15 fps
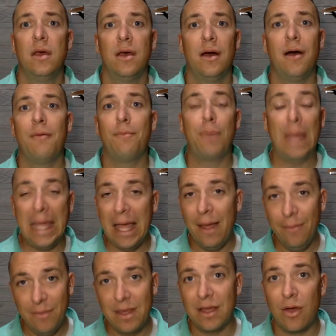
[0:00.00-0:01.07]
Uh, P
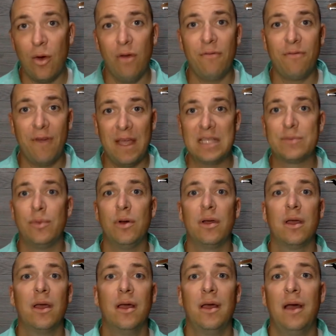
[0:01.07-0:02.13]
M me. Go on Facebook.